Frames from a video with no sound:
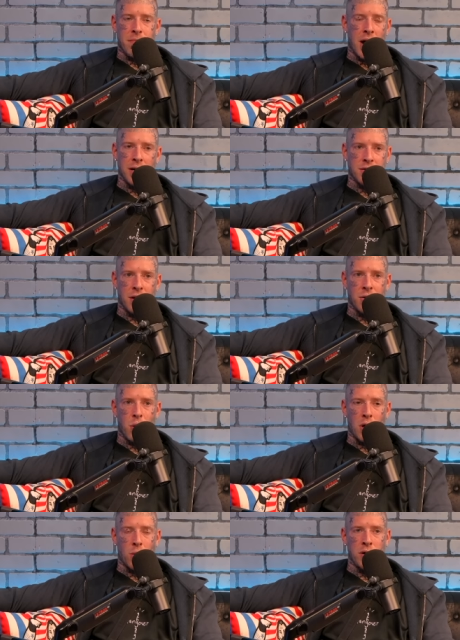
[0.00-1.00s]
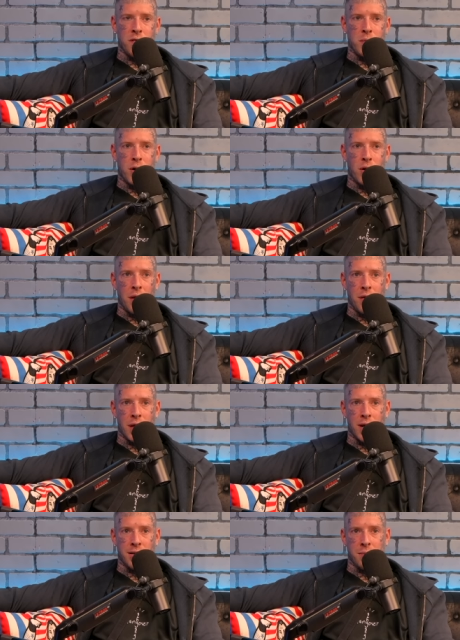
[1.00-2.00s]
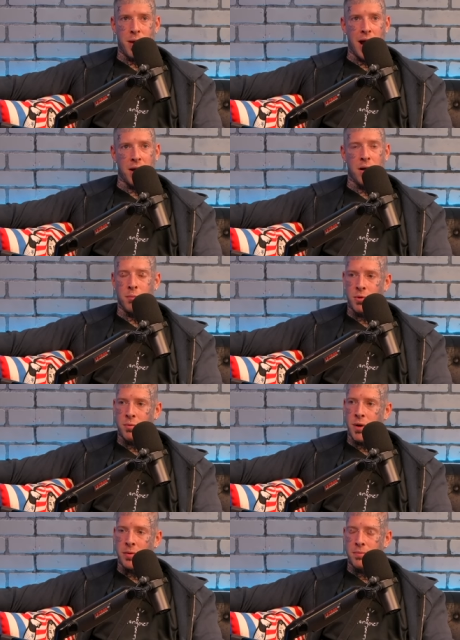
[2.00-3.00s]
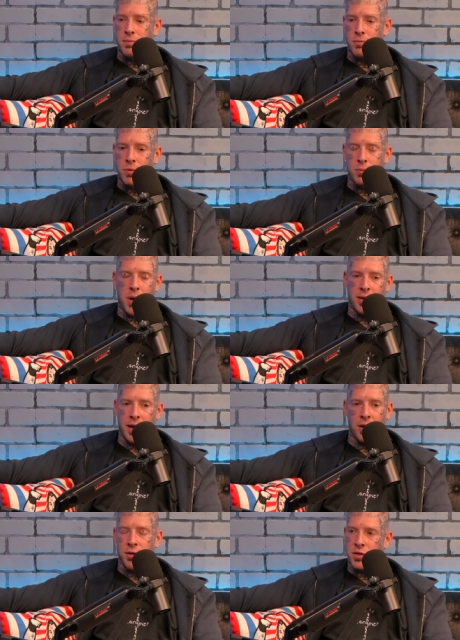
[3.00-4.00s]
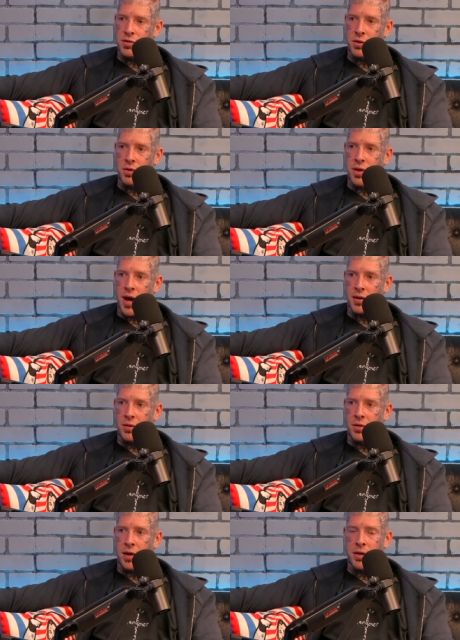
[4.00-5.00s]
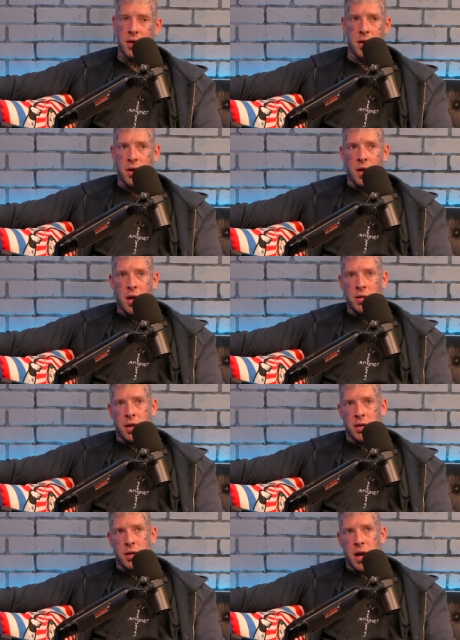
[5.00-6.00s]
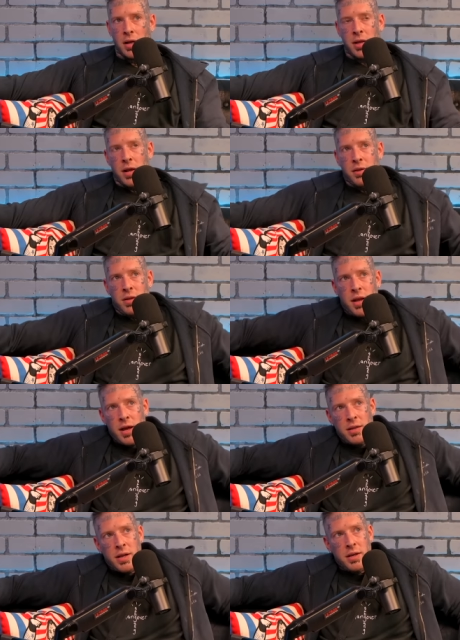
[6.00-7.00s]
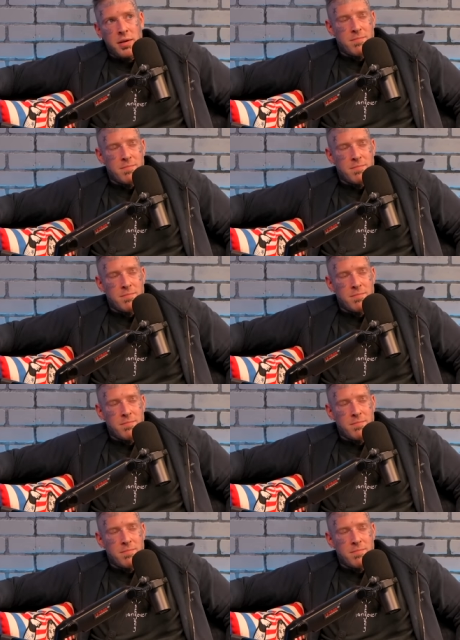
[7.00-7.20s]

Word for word: I decide to walk away from it all, I think I get to pack up with my with my integrity still intact and like like at the end of the day, like